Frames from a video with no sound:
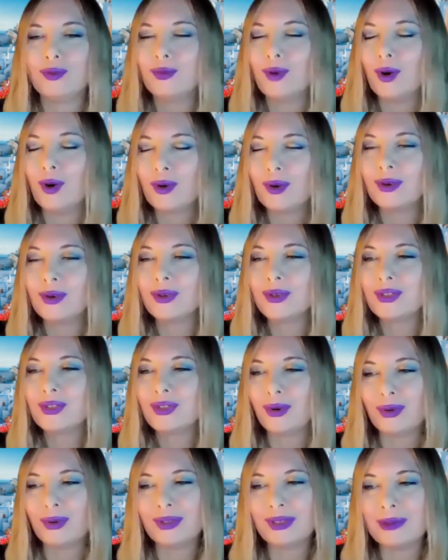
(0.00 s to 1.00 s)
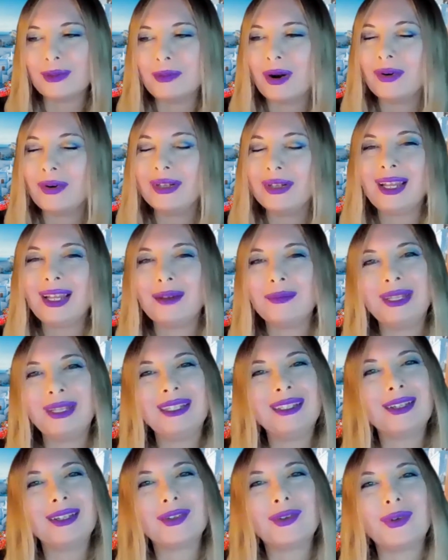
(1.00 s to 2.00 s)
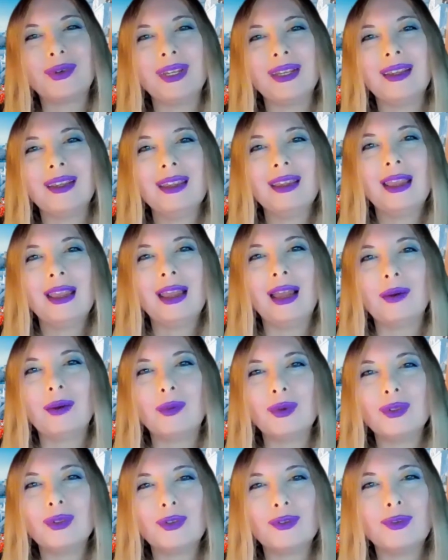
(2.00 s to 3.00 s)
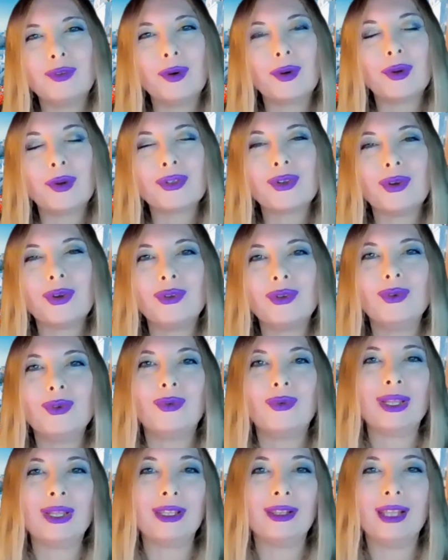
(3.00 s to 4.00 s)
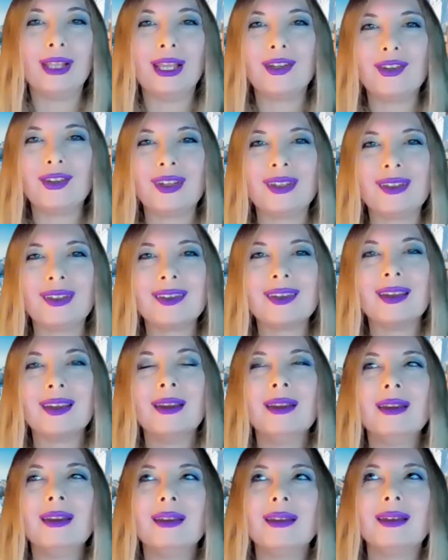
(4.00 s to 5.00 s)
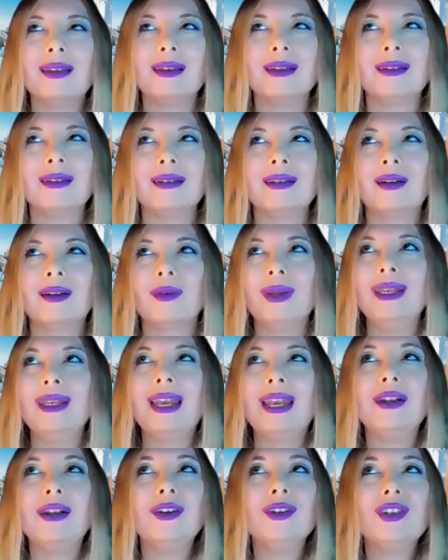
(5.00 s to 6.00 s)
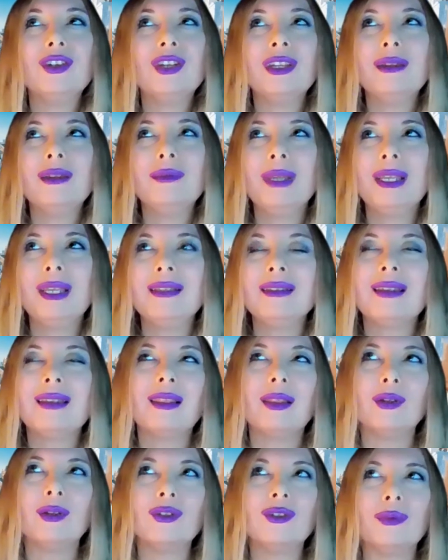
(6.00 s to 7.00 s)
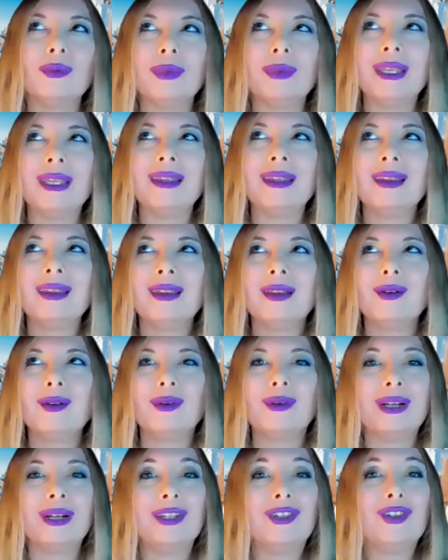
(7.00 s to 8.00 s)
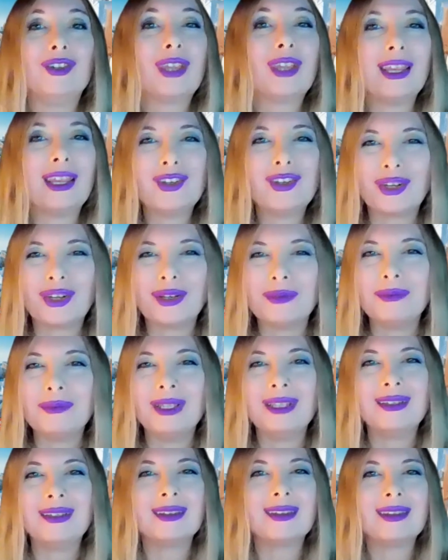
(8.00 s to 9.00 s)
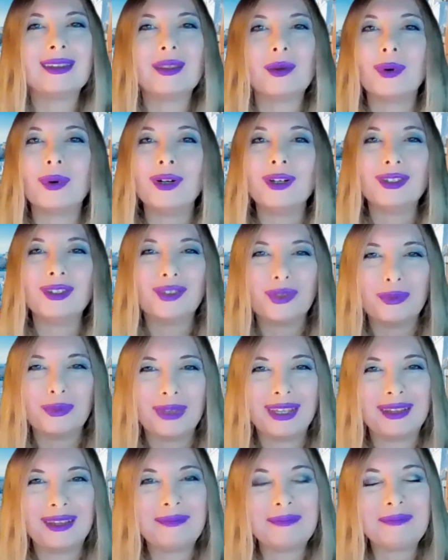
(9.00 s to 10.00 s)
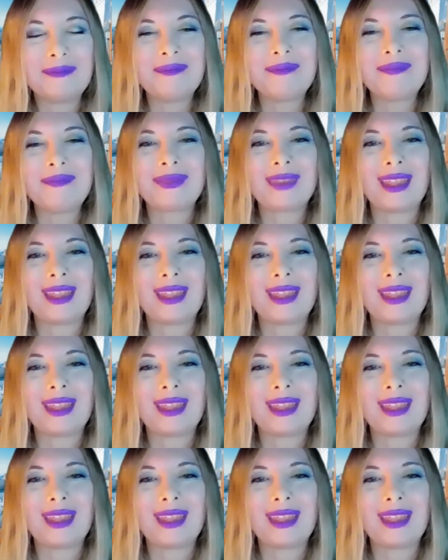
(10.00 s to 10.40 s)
focus on the maritime industry. I want to focus on new regulations. Green energy means a lot to me, or education means the world to me.